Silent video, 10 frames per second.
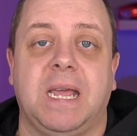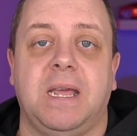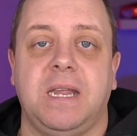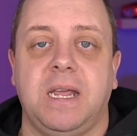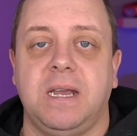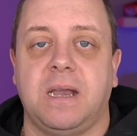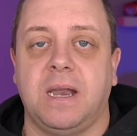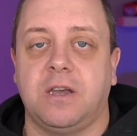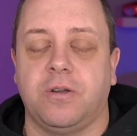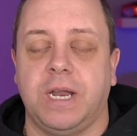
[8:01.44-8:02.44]
any
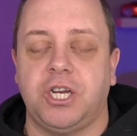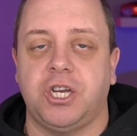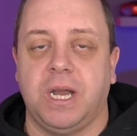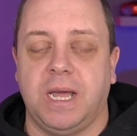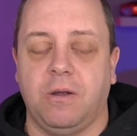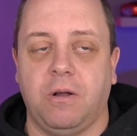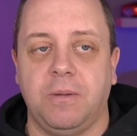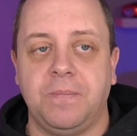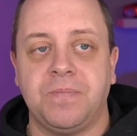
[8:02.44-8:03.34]
internet connection at all.